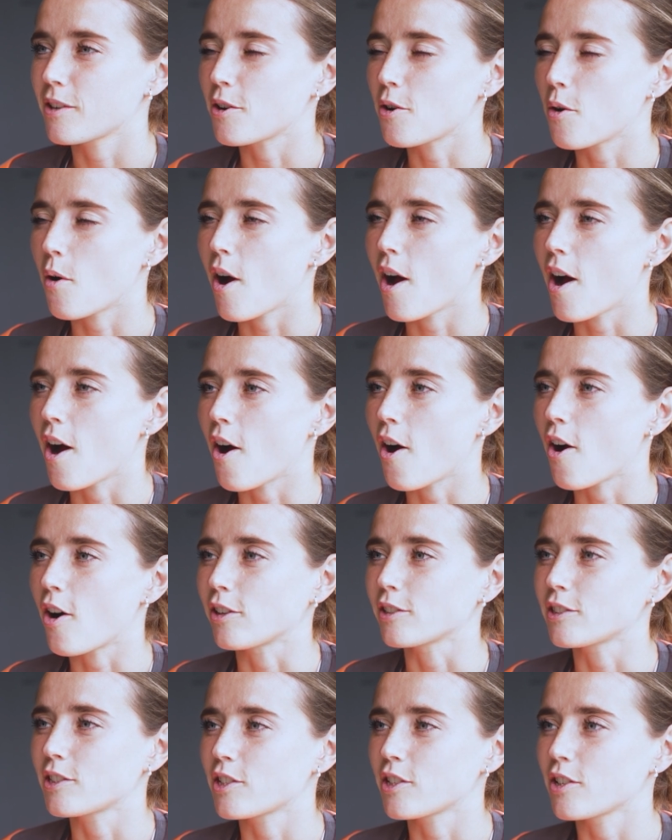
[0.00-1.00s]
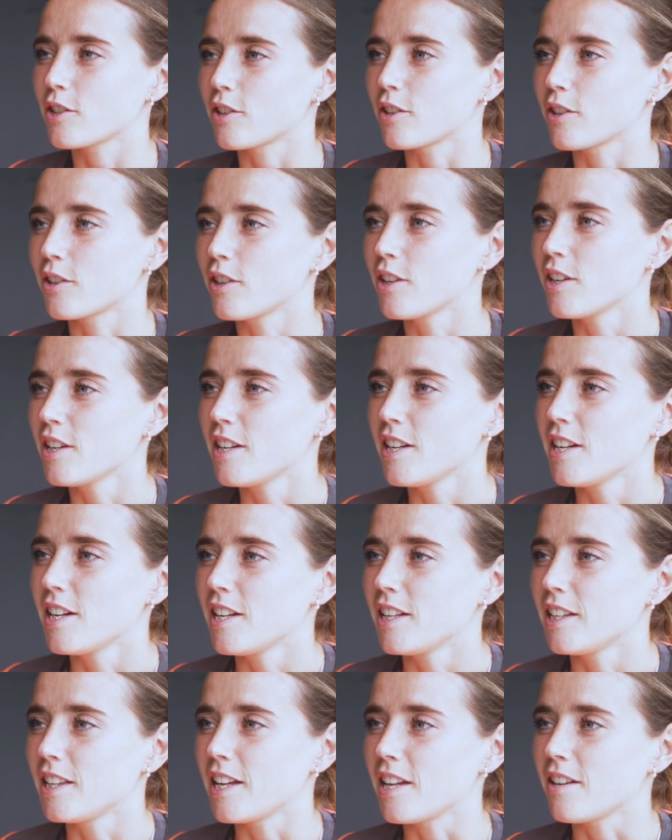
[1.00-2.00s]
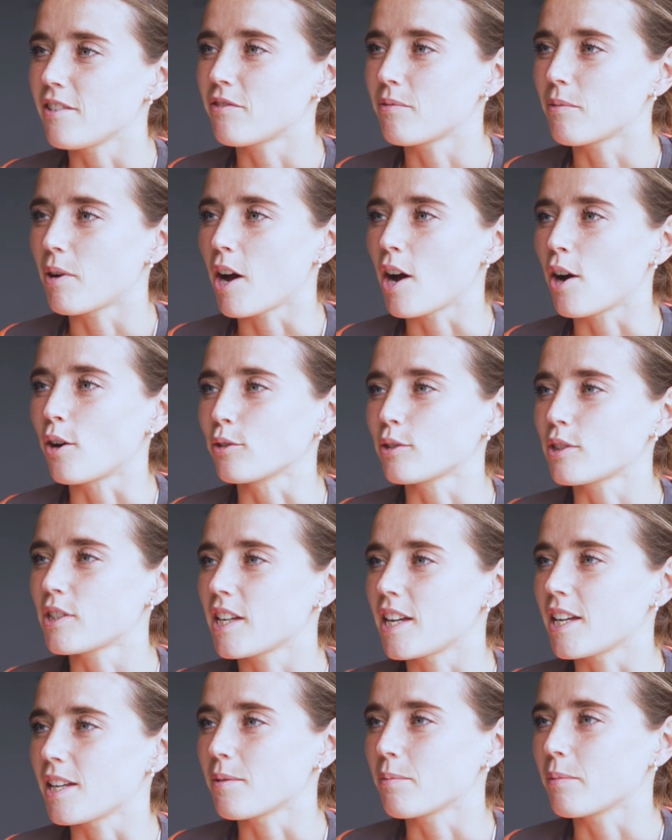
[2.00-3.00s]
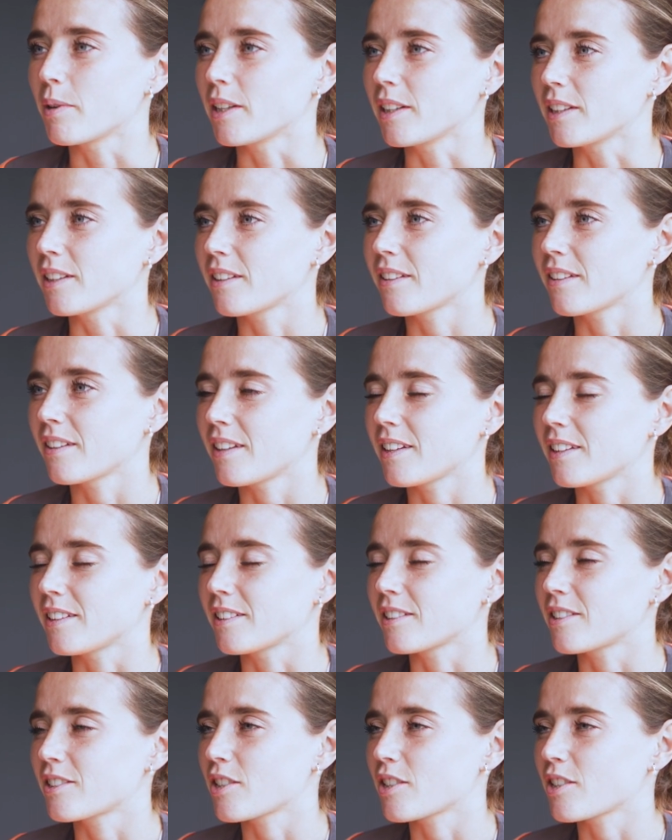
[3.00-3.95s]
quite hard to leave my old team and, and